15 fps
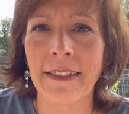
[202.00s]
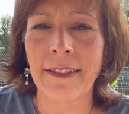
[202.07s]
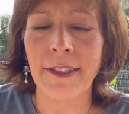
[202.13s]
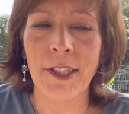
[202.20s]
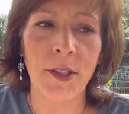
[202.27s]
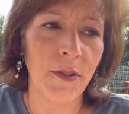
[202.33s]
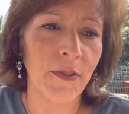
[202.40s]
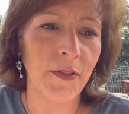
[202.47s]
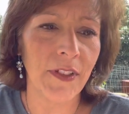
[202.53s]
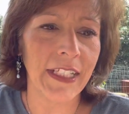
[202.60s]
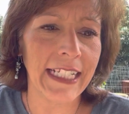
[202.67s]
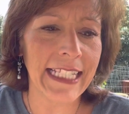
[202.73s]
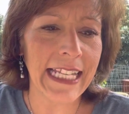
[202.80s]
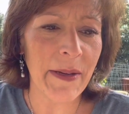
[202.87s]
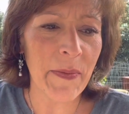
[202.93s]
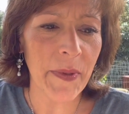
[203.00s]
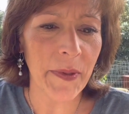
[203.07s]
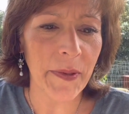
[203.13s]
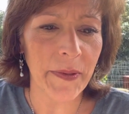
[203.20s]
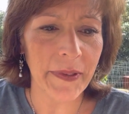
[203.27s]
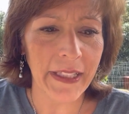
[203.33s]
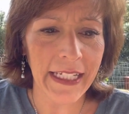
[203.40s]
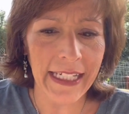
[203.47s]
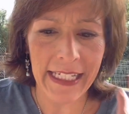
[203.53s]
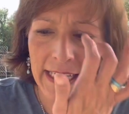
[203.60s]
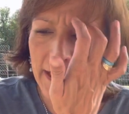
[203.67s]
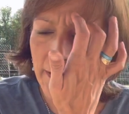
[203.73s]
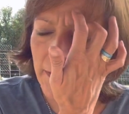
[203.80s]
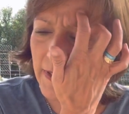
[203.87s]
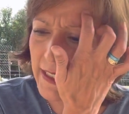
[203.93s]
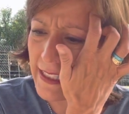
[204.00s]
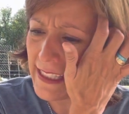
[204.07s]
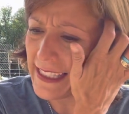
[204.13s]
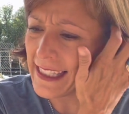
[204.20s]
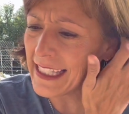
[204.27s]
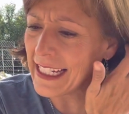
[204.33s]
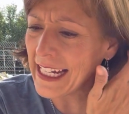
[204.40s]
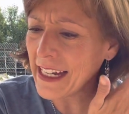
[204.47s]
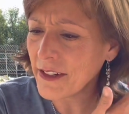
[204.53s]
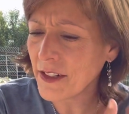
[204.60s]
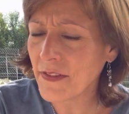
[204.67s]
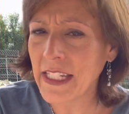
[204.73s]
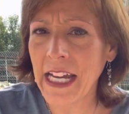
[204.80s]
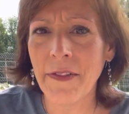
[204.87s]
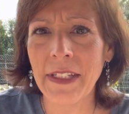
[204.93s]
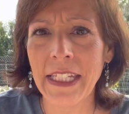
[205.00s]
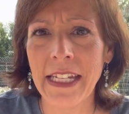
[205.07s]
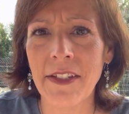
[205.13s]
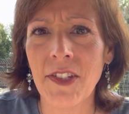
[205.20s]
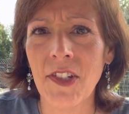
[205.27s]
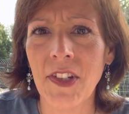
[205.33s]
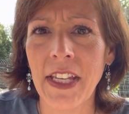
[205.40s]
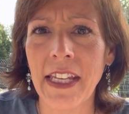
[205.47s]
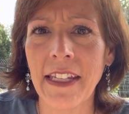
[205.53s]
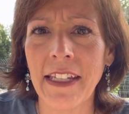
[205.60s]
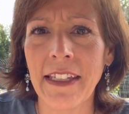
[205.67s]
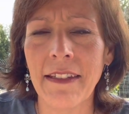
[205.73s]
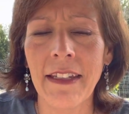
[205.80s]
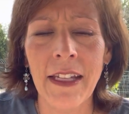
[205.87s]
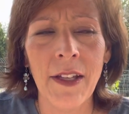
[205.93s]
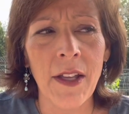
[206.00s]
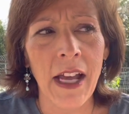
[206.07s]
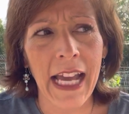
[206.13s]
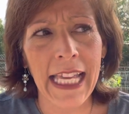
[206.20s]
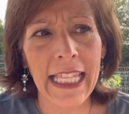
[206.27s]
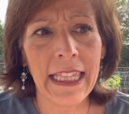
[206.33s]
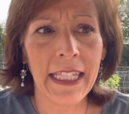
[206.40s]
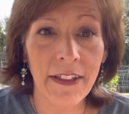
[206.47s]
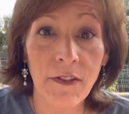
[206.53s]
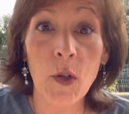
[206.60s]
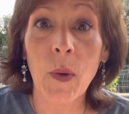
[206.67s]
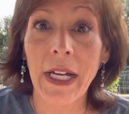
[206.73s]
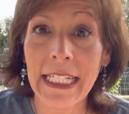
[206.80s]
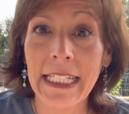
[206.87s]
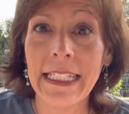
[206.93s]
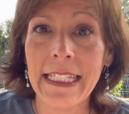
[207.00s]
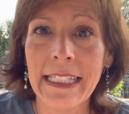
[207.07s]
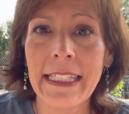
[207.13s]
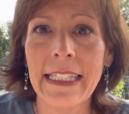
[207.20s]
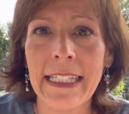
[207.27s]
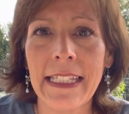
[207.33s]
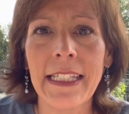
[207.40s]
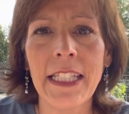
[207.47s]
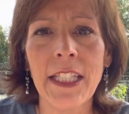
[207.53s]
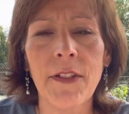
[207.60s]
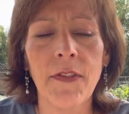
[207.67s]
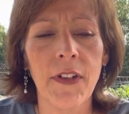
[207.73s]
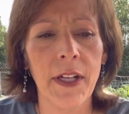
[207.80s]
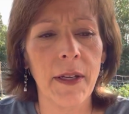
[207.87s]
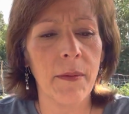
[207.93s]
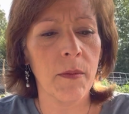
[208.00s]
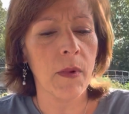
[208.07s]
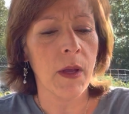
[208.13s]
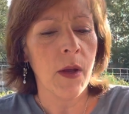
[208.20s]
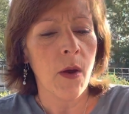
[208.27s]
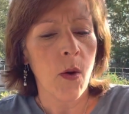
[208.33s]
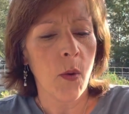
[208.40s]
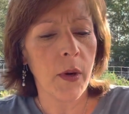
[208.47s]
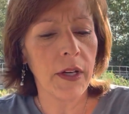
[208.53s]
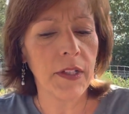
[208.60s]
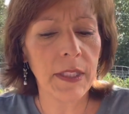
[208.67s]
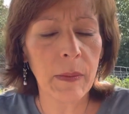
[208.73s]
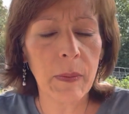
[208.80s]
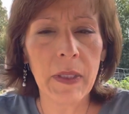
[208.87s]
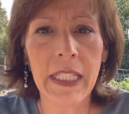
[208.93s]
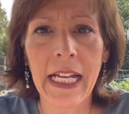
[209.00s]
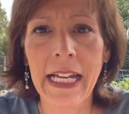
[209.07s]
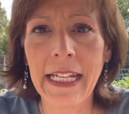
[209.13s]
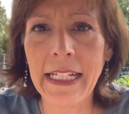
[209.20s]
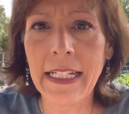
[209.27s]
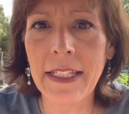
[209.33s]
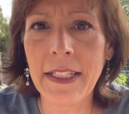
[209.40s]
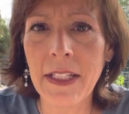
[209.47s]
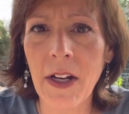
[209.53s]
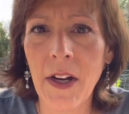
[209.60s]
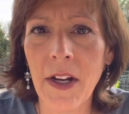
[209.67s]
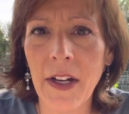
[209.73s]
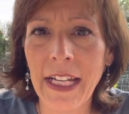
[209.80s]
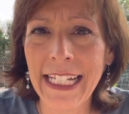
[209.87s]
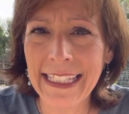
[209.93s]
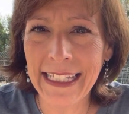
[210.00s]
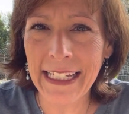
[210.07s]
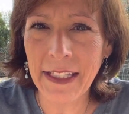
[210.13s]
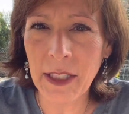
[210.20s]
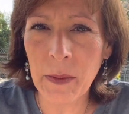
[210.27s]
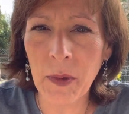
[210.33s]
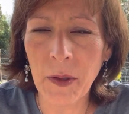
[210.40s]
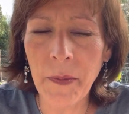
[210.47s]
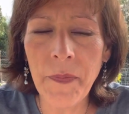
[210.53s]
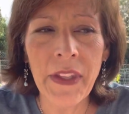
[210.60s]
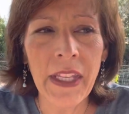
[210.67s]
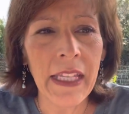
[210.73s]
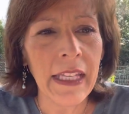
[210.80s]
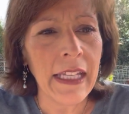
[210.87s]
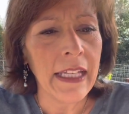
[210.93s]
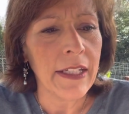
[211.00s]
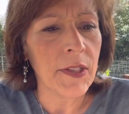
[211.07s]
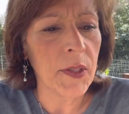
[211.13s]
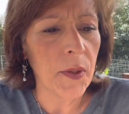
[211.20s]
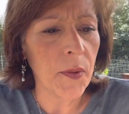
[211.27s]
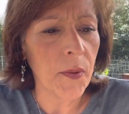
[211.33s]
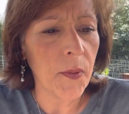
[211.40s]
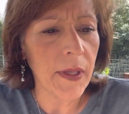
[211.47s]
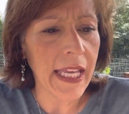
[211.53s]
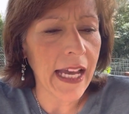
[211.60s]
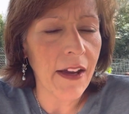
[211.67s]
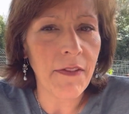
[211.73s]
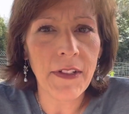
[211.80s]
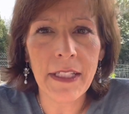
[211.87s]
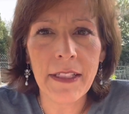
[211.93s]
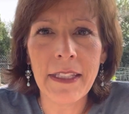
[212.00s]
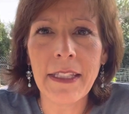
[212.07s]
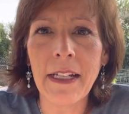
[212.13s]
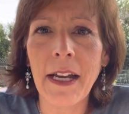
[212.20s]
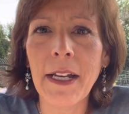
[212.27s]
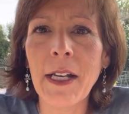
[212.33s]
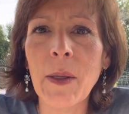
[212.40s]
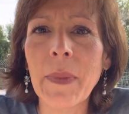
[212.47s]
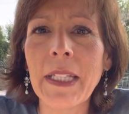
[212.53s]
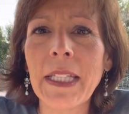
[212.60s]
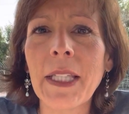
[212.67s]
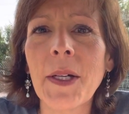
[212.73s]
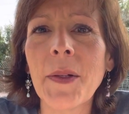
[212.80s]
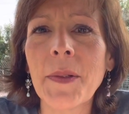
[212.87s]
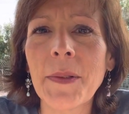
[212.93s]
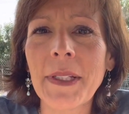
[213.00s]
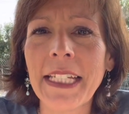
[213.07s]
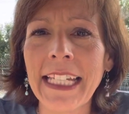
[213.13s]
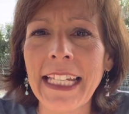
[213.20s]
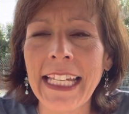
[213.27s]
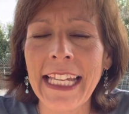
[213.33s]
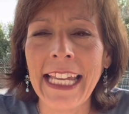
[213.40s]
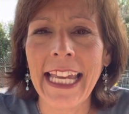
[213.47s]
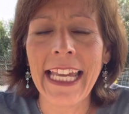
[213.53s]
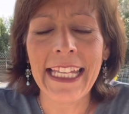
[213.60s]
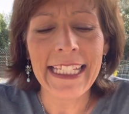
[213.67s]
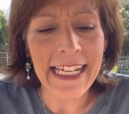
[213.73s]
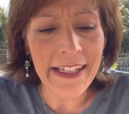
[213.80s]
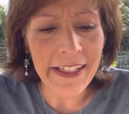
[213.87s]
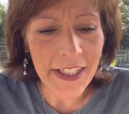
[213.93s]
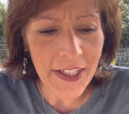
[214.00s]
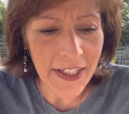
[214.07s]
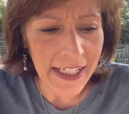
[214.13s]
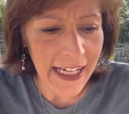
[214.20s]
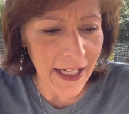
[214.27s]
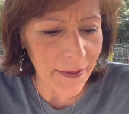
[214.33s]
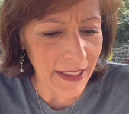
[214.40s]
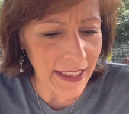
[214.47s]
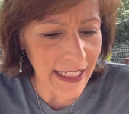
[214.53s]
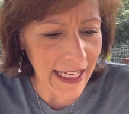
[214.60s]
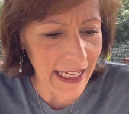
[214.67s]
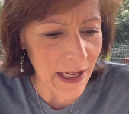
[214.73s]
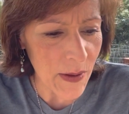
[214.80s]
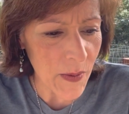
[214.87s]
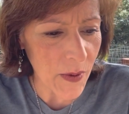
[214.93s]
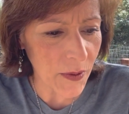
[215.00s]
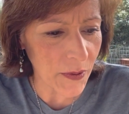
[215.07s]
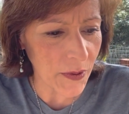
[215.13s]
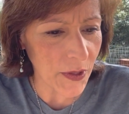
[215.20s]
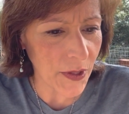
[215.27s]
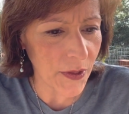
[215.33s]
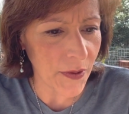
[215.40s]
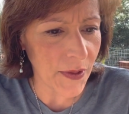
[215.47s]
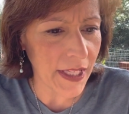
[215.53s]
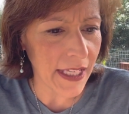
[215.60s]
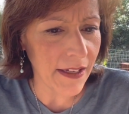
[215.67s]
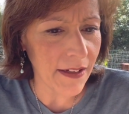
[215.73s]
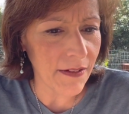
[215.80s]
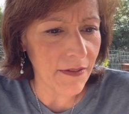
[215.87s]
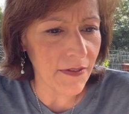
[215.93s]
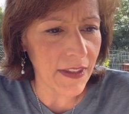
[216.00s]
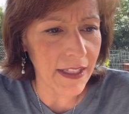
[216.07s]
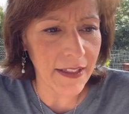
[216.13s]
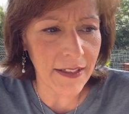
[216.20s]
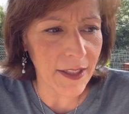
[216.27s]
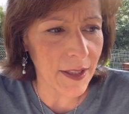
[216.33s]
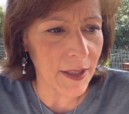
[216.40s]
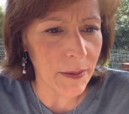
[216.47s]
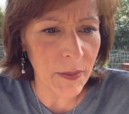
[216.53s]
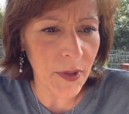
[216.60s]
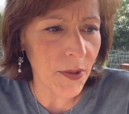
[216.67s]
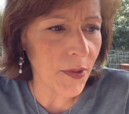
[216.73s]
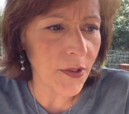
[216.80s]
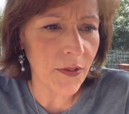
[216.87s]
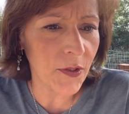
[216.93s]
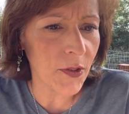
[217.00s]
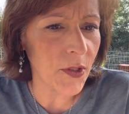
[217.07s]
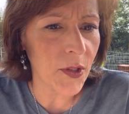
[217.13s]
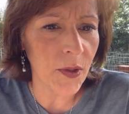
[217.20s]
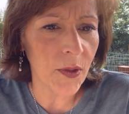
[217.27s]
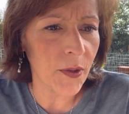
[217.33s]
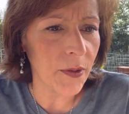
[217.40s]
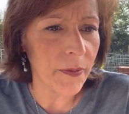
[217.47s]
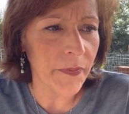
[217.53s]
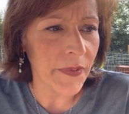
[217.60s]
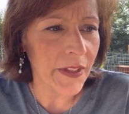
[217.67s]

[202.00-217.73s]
So for example, I was out of town yesterday and I live quite a distance from where supplies are accessible. So we have to stock up and load. And yesterday I was able to give this beautiful soul,